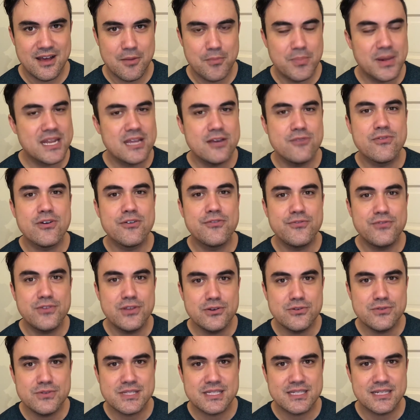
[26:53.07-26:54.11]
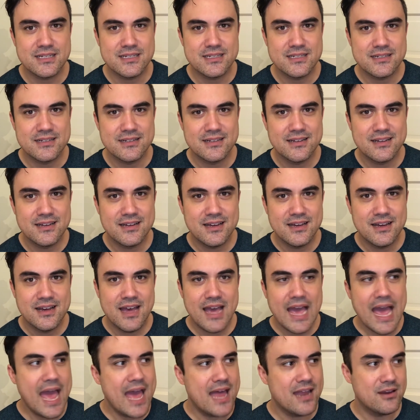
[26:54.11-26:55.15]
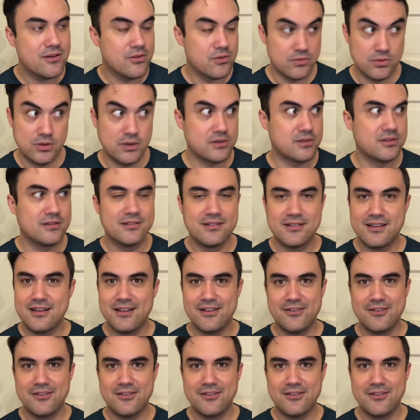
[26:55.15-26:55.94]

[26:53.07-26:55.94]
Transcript: but he refused it. And well,